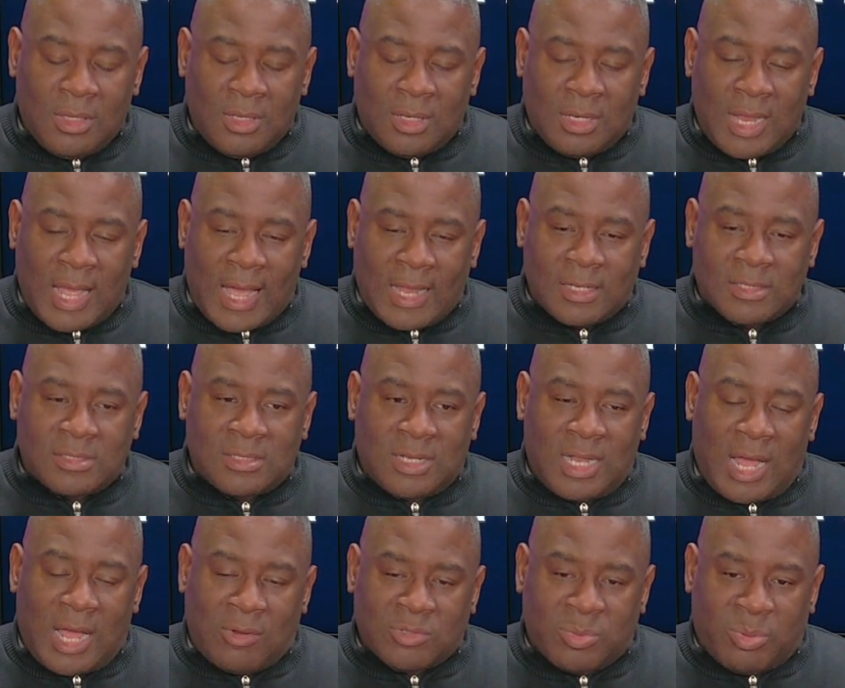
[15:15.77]
the knowledge
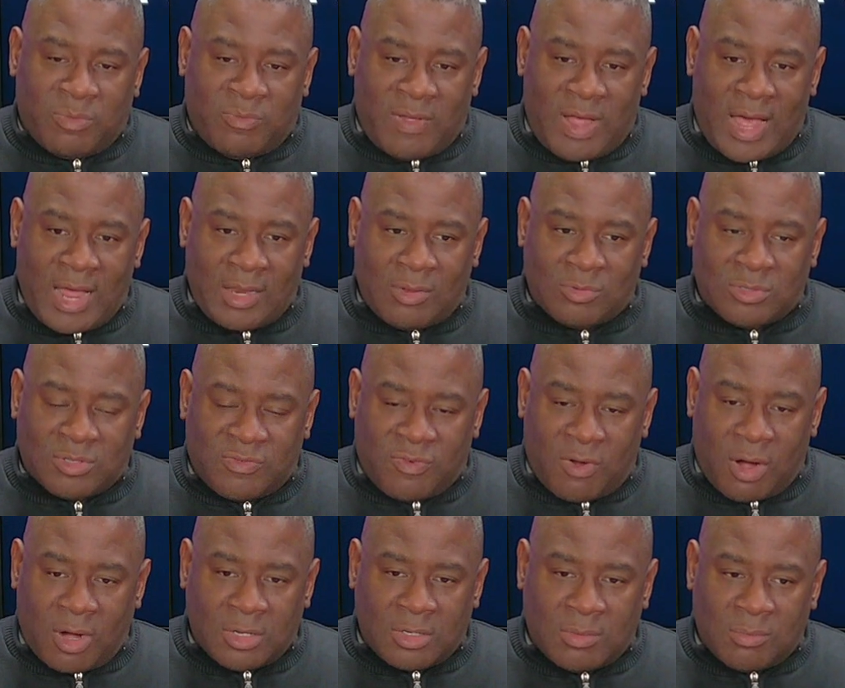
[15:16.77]
that I was providing was
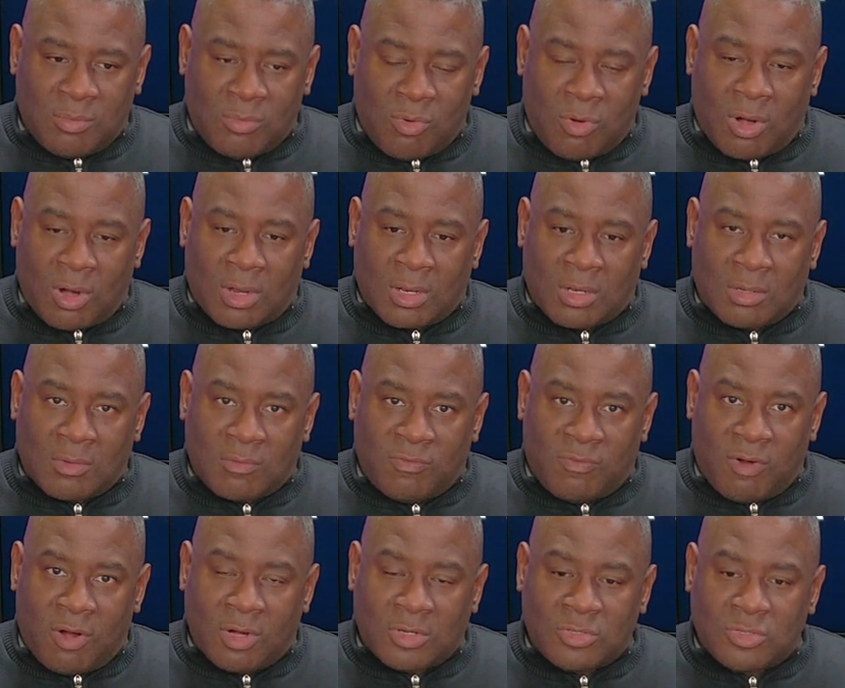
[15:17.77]

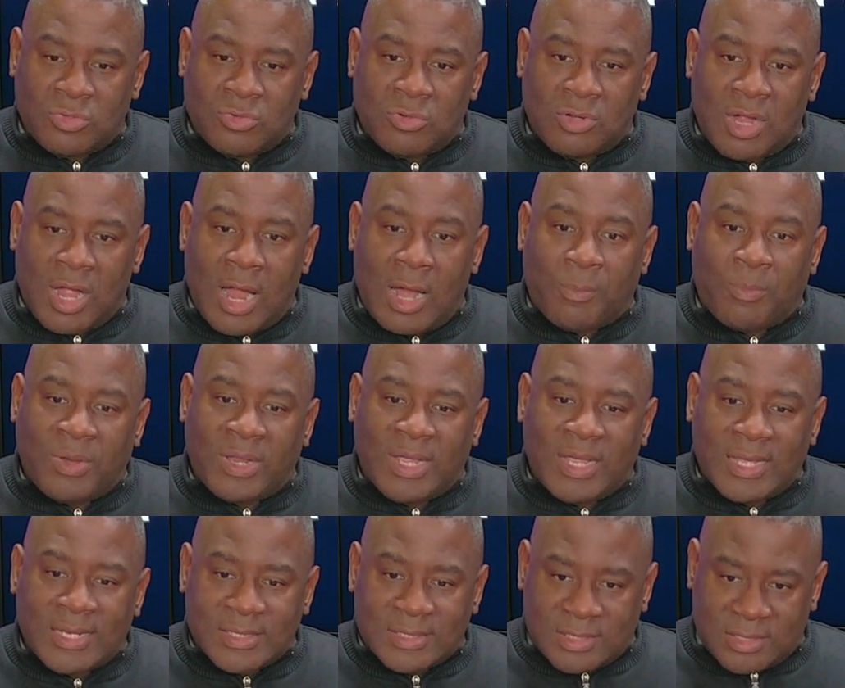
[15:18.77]
far too
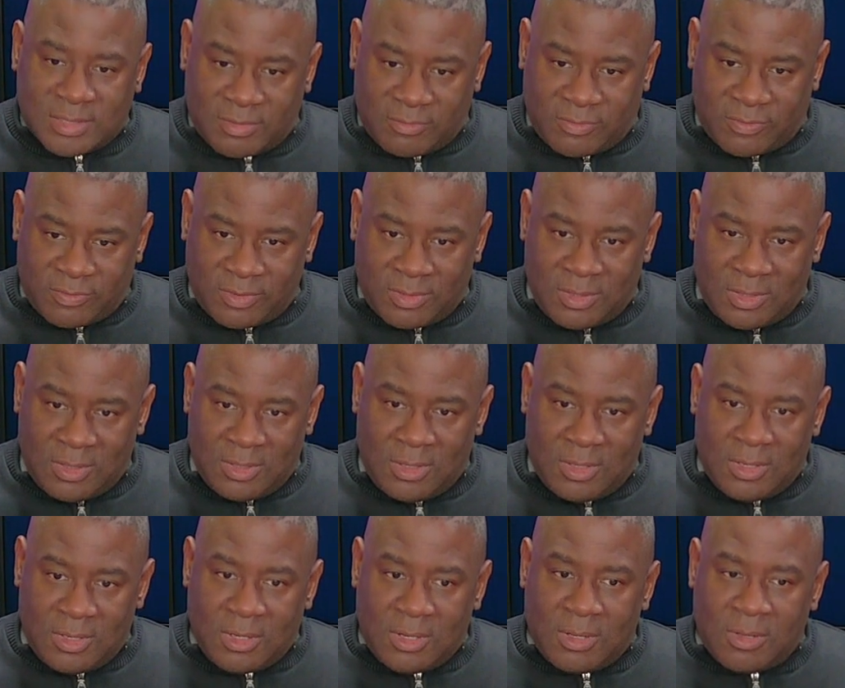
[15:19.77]
comprehensive
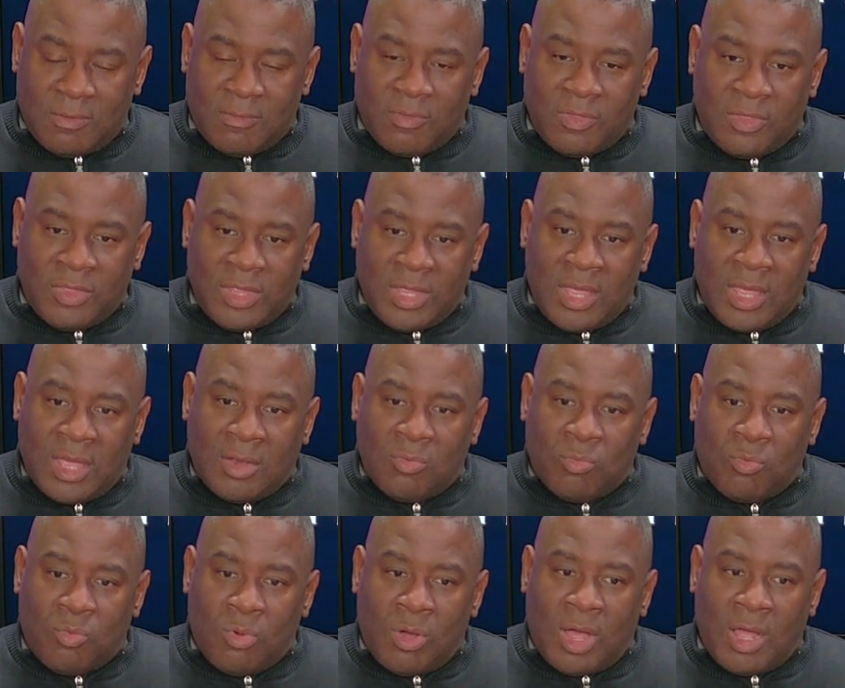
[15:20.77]

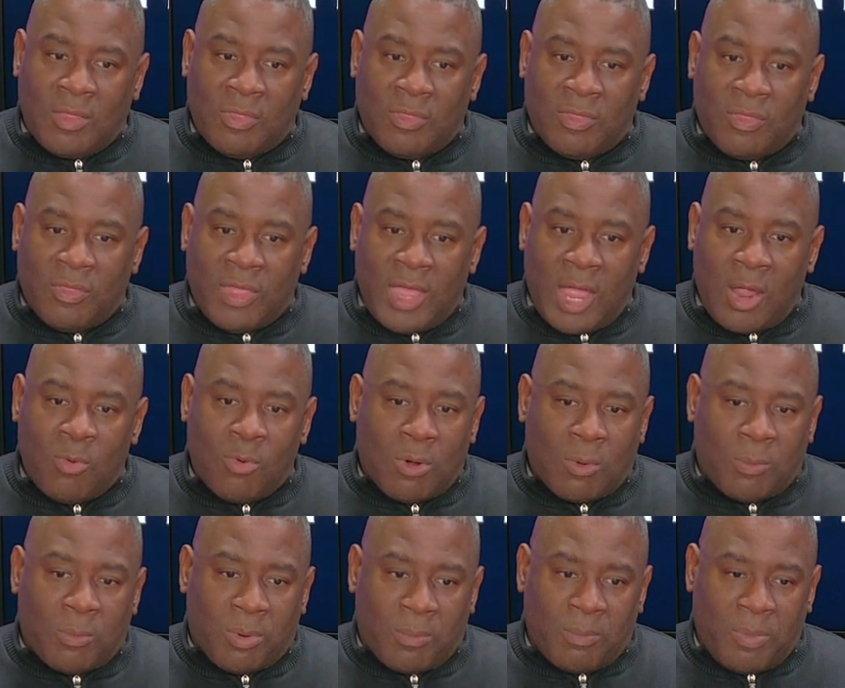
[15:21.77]
than what they
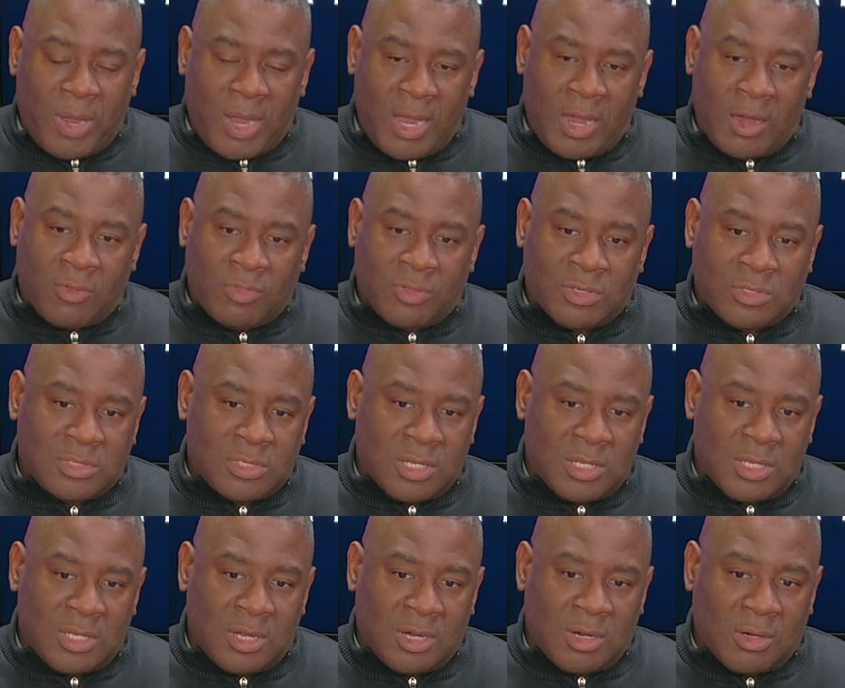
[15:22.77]
were prepared to
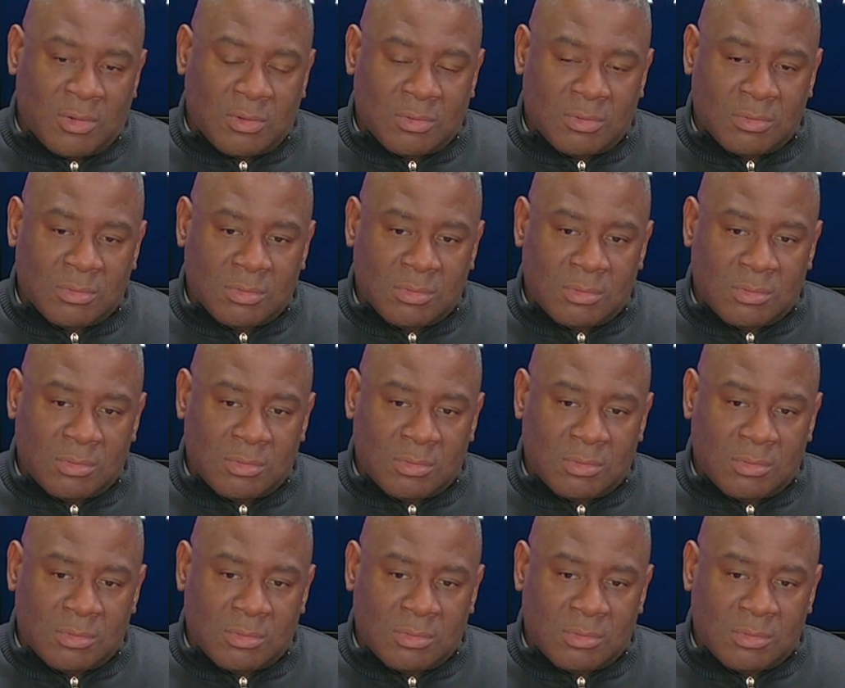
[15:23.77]
send their